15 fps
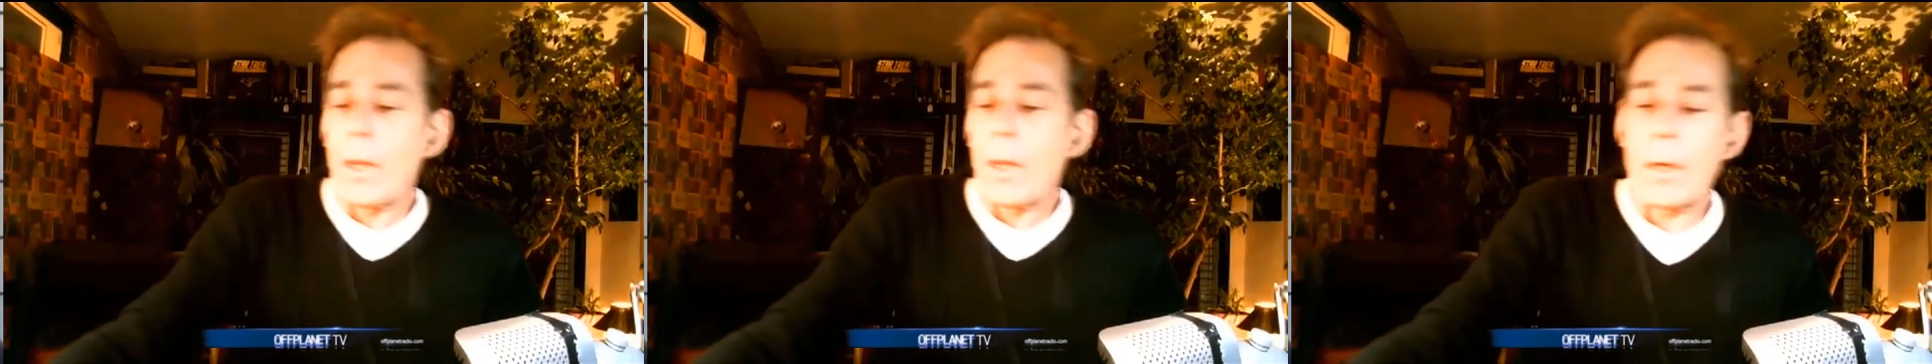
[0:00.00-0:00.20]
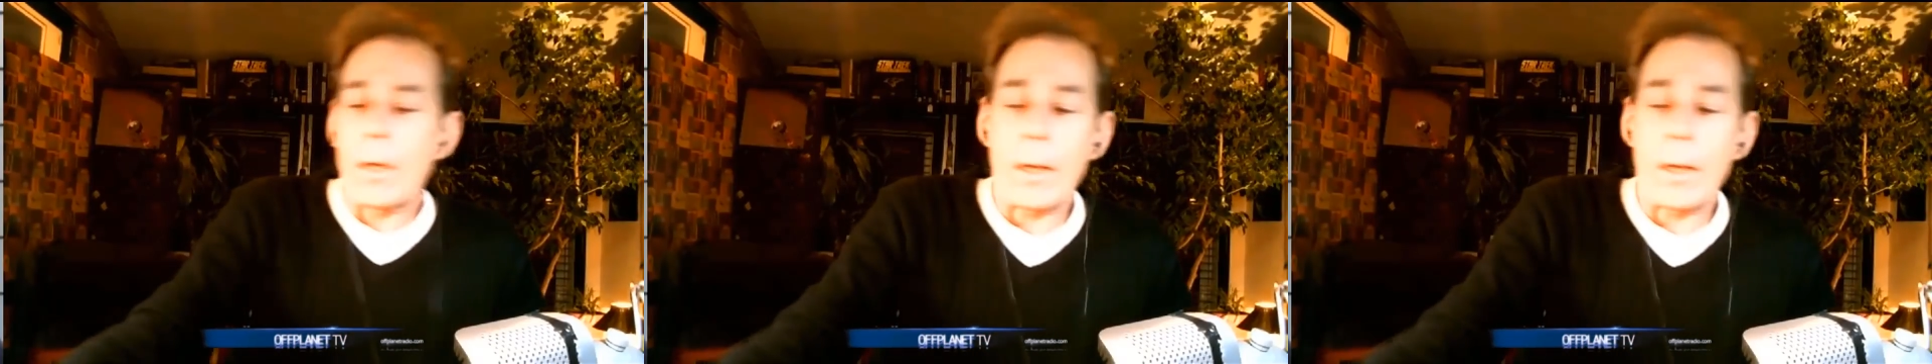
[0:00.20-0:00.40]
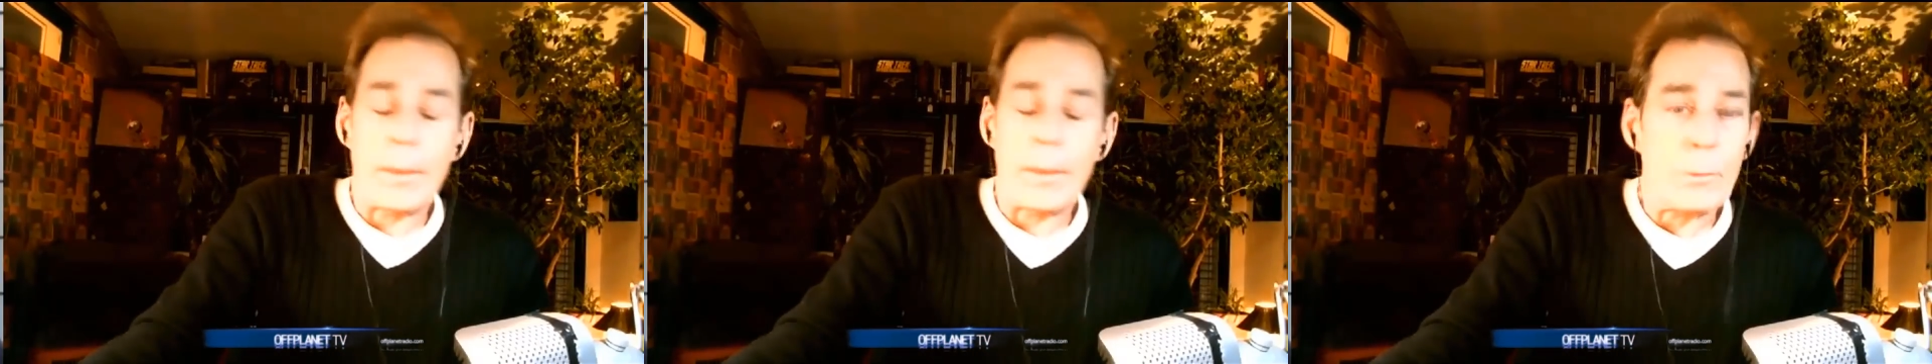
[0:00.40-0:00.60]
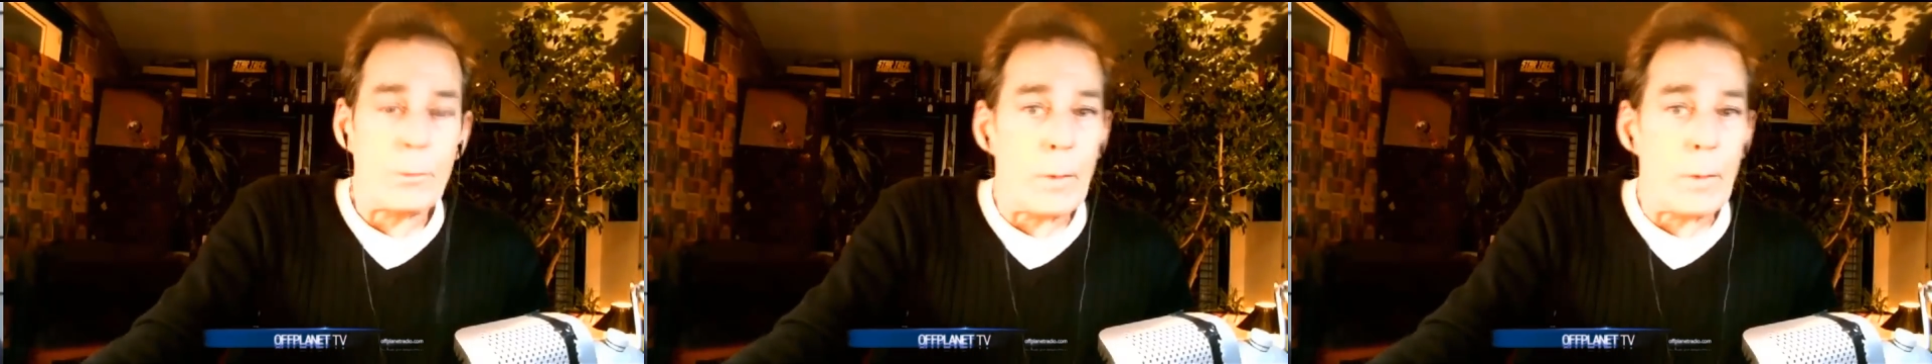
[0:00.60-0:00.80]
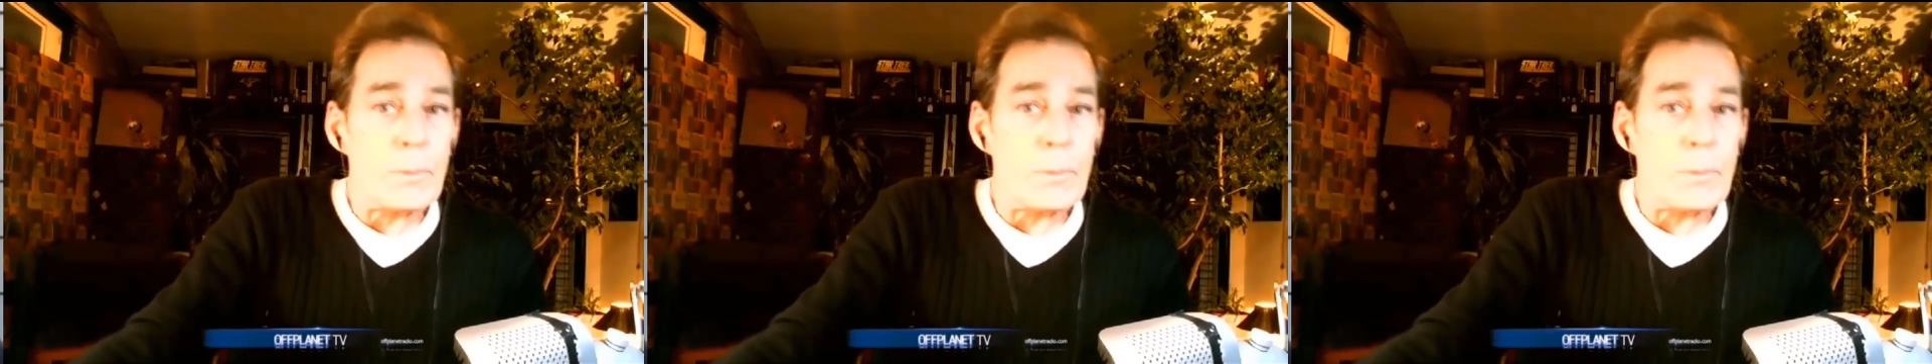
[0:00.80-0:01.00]
Uh, the
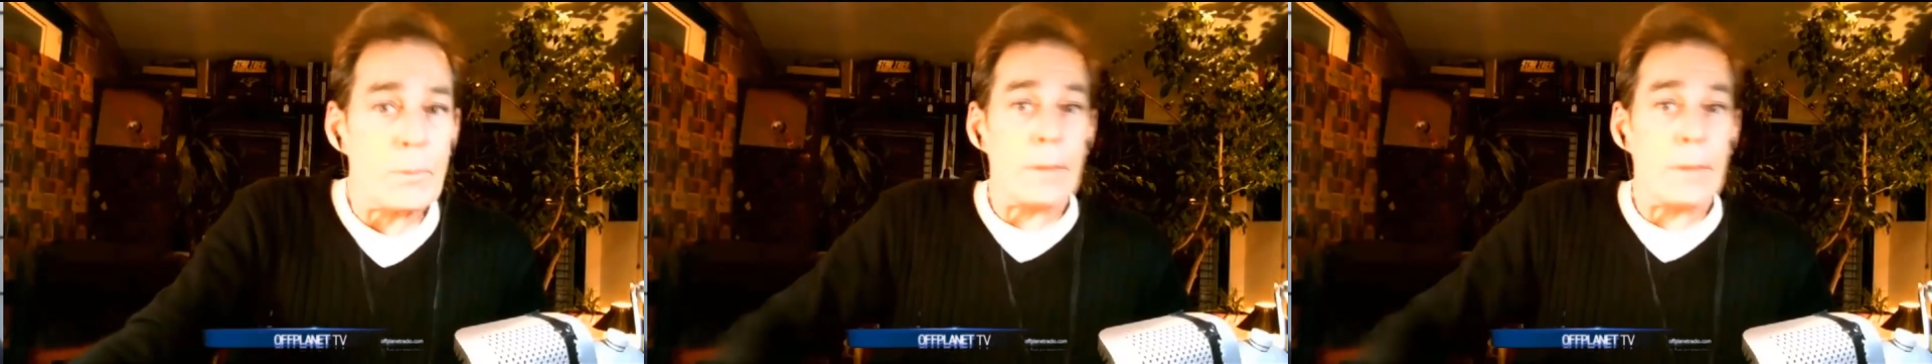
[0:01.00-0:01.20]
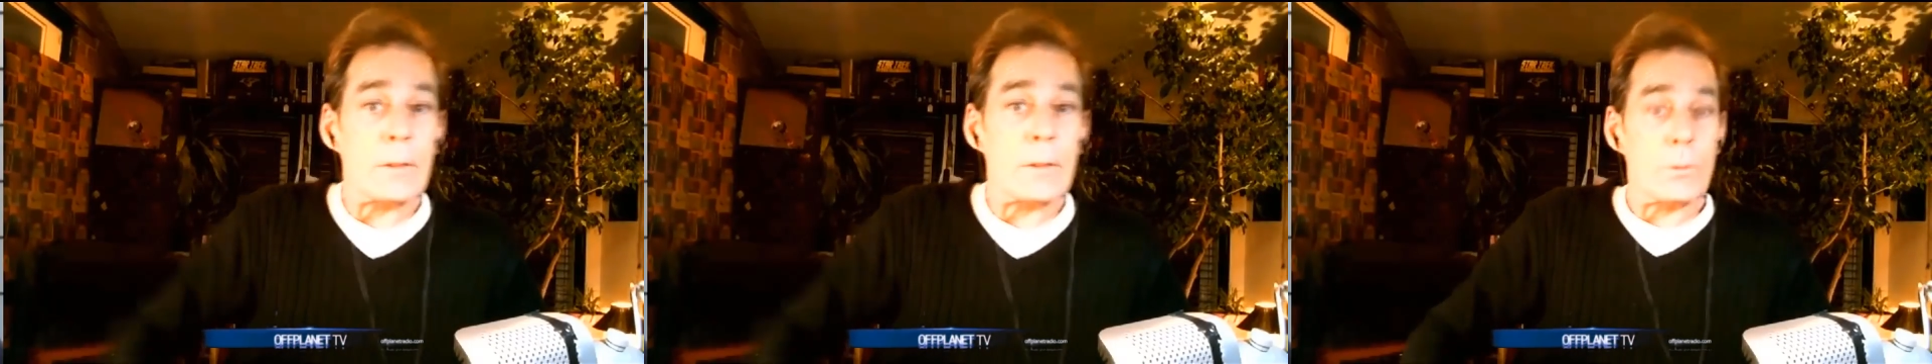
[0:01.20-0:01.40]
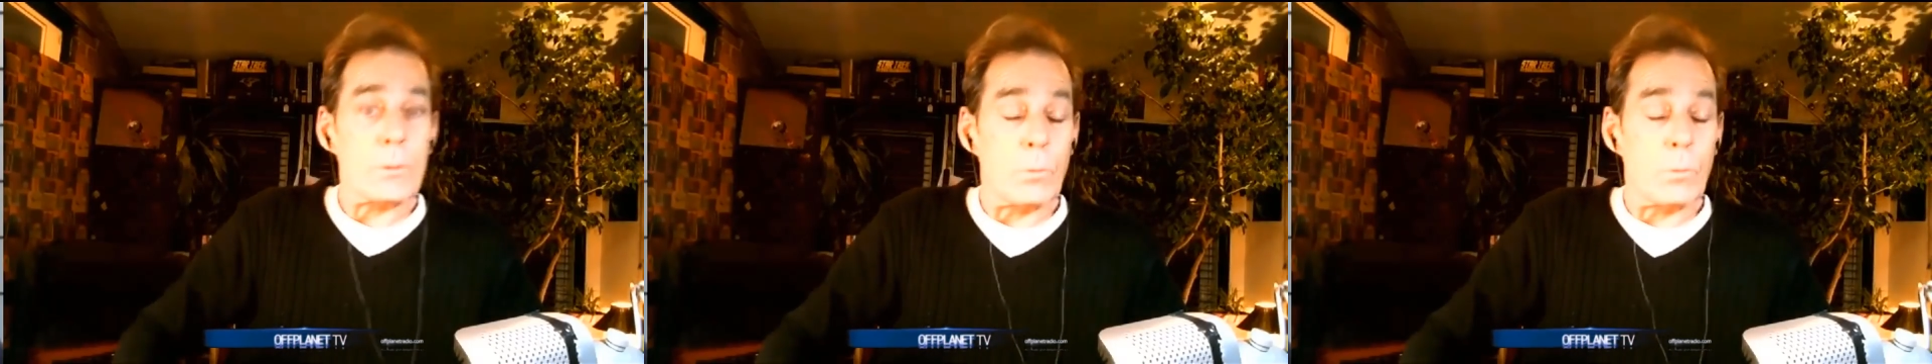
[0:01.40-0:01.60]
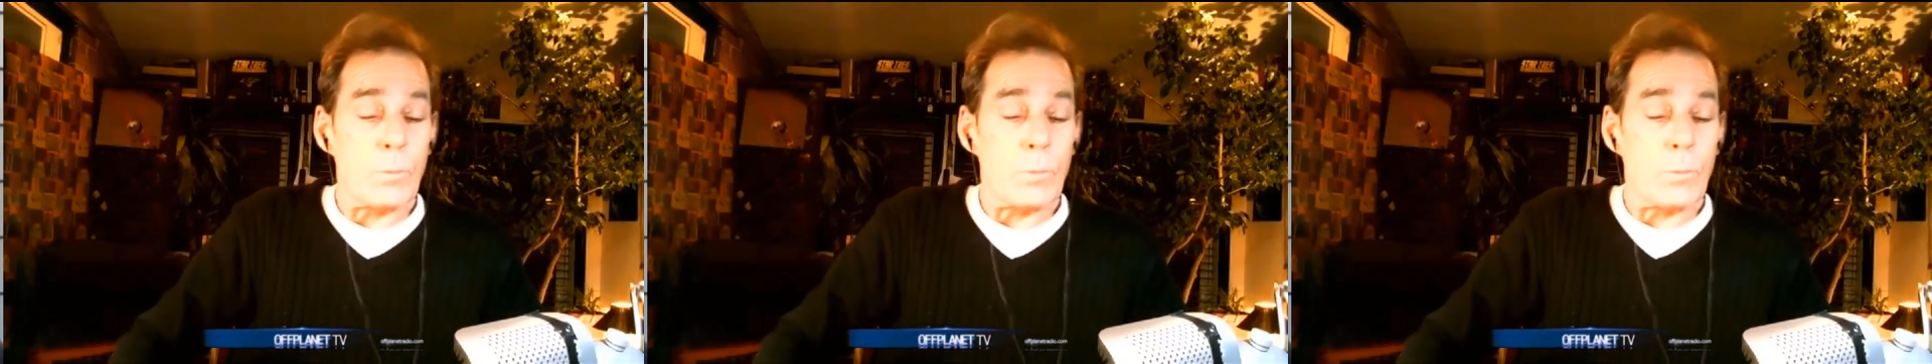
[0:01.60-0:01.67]
website is